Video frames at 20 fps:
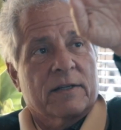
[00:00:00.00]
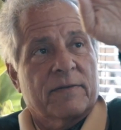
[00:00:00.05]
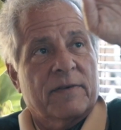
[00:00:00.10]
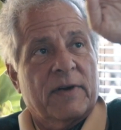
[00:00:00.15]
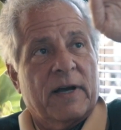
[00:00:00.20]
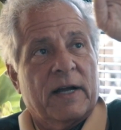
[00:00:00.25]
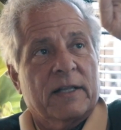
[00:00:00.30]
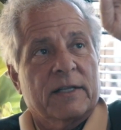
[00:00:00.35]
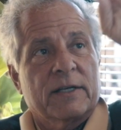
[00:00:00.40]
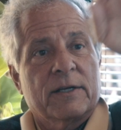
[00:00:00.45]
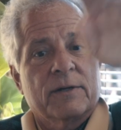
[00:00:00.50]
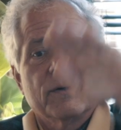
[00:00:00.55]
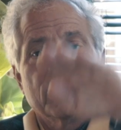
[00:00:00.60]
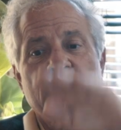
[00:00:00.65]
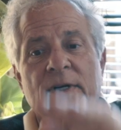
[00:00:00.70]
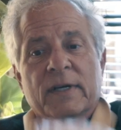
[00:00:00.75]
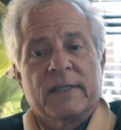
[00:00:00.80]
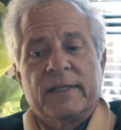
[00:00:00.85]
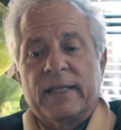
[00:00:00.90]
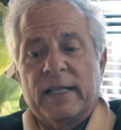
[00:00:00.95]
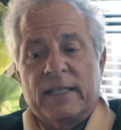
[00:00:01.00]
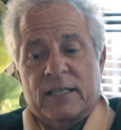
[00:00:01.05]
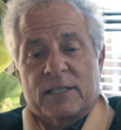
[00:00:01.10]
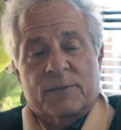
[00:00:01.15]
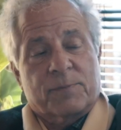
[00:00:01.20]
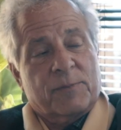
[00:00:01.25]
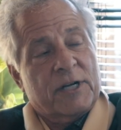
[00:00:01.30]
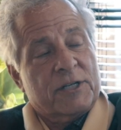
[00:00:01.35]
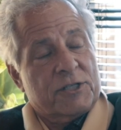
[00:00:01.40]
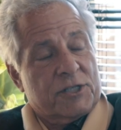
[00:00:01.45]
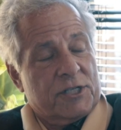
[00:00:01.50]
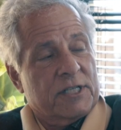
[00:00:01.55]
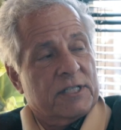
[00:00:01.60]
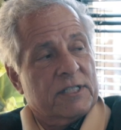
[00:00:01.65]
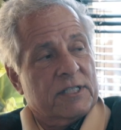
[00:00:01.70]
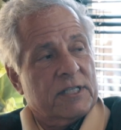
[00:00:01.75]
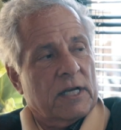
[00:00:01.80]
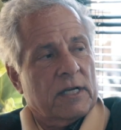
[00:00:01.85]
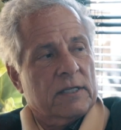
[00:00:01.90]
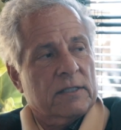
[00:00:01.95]
the value, than the spreadsheet
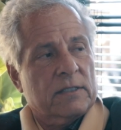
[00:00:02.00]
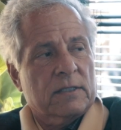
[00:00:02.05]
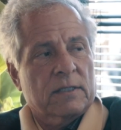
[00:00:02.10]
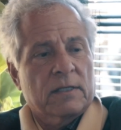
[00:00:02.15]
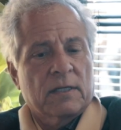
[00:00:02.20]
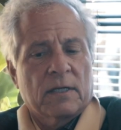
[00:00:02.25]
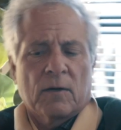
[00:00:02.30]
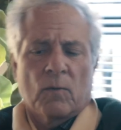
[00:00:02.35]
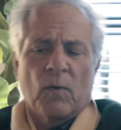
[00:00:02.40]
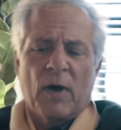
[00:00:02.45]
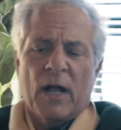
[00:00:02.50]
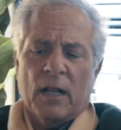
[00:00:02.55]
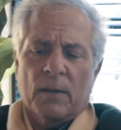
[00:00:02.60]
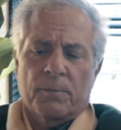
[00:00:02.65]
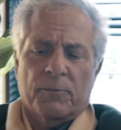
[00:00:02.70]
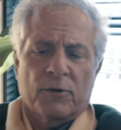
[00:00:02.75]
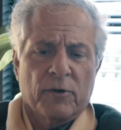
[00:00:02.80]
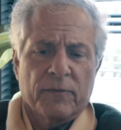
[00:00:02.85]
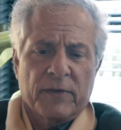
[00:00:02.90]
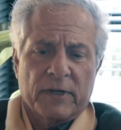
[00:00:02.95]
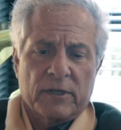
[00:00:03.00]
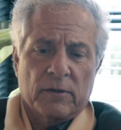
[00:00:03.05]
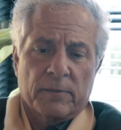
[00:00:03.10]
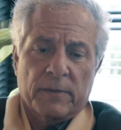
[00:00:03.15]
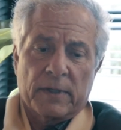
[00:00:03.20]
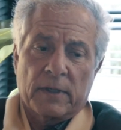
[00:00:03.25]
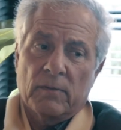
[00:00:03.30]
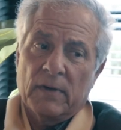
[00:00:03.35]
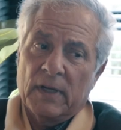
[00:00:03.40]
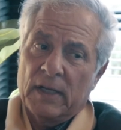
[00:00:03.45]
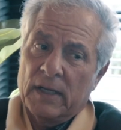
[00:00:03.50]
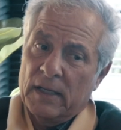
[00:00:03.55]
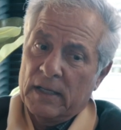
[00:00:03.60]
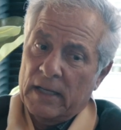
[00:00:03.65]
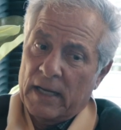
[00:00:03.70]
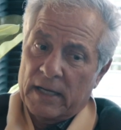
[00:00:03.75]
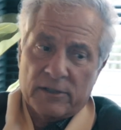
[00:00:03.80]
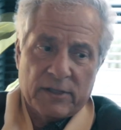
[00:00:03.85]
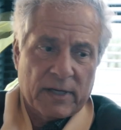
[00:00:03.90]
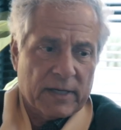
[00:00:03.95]
says. Well, prove it to me.
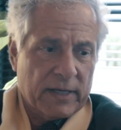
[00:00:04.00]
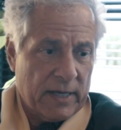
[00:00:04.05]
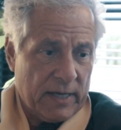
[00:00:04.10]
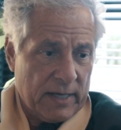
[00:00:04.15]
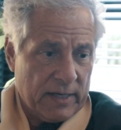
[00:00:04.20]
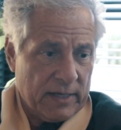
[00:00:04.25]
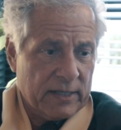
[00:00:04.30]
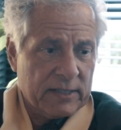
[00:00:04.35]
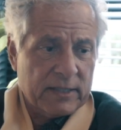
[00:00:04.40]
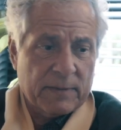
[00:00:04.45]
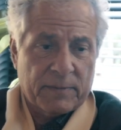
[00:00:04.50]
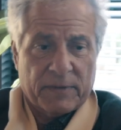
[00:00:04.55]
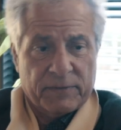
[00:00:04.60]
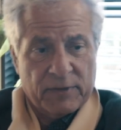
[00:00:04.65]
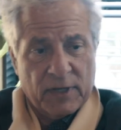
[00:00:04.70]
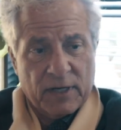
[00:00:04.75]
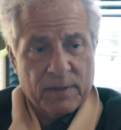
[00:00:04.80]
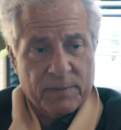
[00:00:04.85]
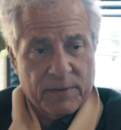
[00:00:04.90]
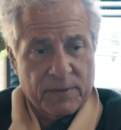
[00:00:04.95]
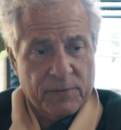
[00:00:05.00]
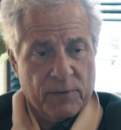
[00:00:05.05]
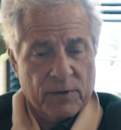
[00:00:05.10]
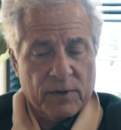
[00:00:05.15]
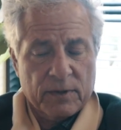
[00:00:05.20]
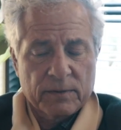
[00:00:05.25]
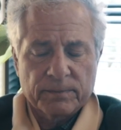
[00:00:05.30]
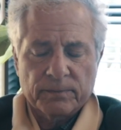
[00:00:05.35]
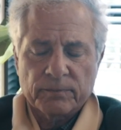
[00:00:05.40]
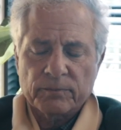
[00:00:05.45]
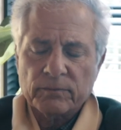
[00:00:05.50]
Well, actually I can't, except I've done it before.